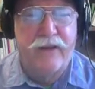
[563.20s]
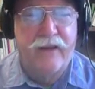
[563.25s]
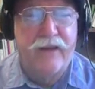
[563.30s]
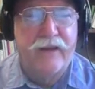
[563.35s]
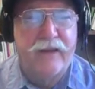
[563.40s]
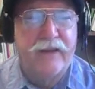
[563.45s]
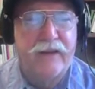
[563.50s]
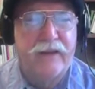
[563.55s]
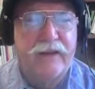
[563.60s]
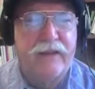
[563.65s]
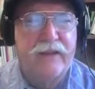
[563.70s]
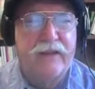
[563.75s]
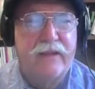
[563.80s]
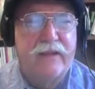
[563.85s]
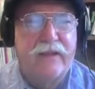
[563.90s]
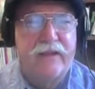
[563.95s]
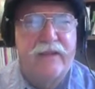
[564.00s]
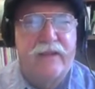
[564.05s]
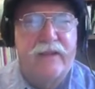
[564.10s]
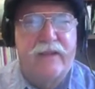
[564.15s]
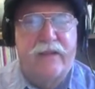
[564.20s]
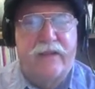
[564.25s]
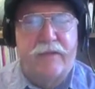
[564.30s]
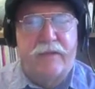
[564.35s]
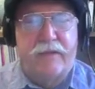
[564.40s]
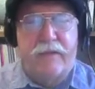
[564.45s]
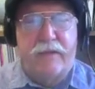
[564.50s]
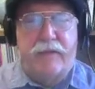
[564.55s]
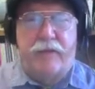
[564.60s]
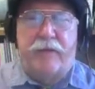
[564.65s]

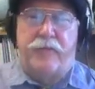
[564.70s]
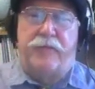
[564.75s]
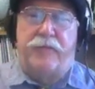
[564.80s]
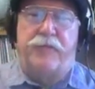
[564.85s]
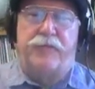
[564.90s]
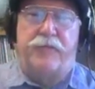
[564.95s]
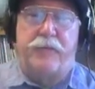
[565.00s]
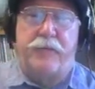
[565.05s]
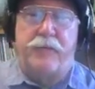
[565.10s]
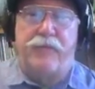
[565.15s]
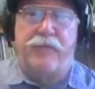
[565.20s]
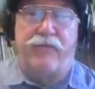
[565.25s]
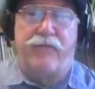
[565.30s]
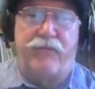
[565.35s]
No one is speaking in this clip.